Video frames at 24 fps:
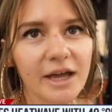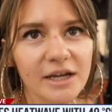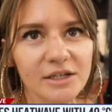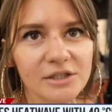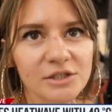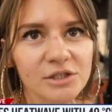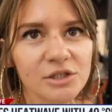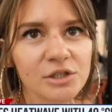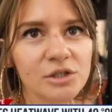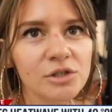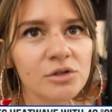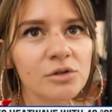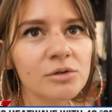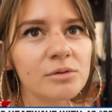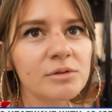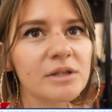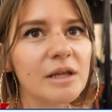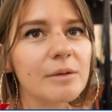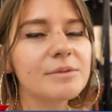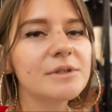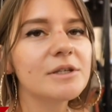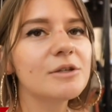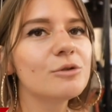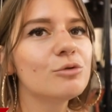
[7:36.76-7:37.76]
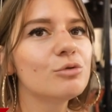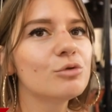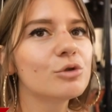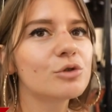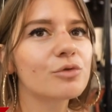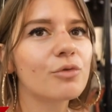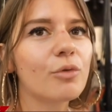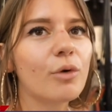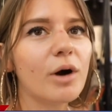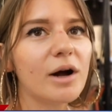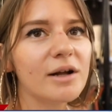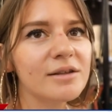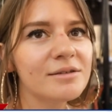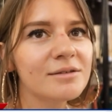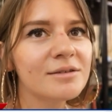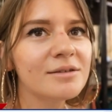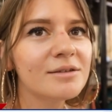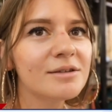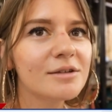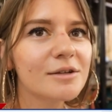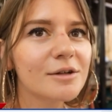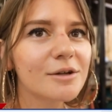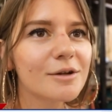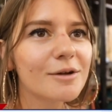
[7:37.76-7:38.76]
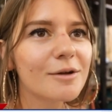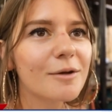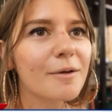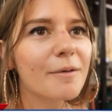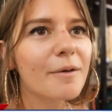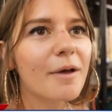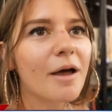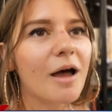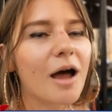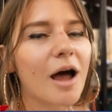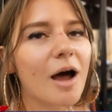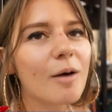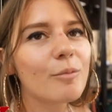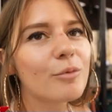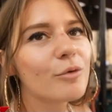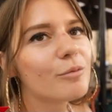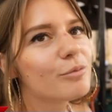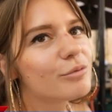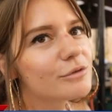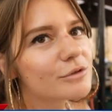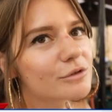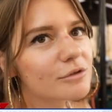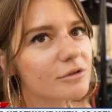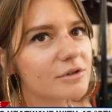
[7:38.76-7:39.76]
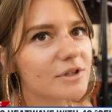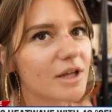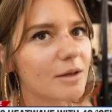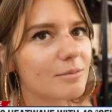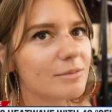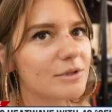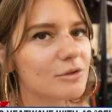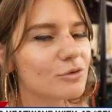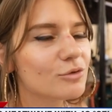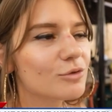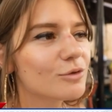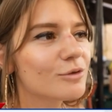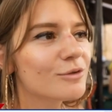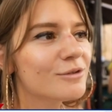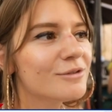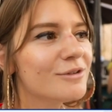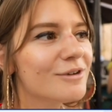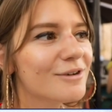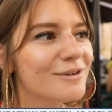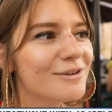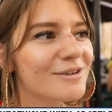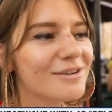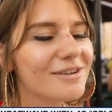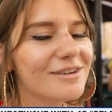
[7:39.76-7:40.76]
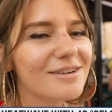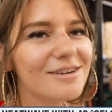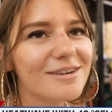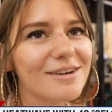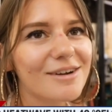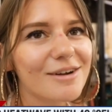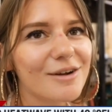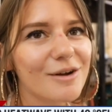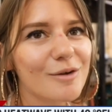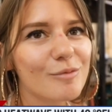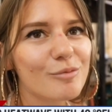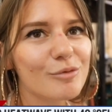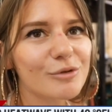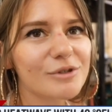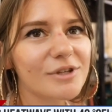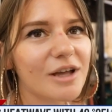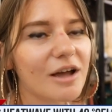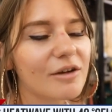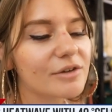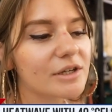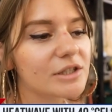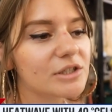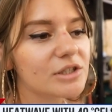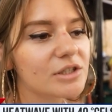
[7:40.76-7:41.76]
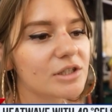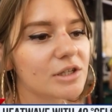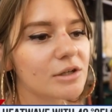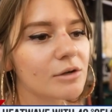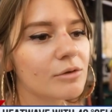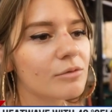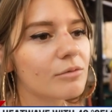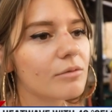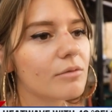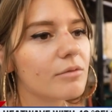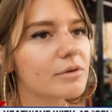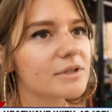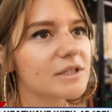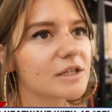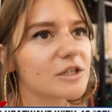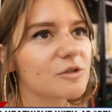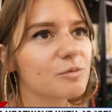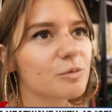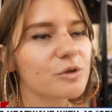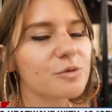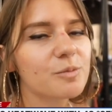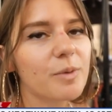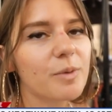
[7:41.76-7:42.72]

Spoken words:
lots of fresh water, have cold showers more than usual to freshen up, and avoid too much sun.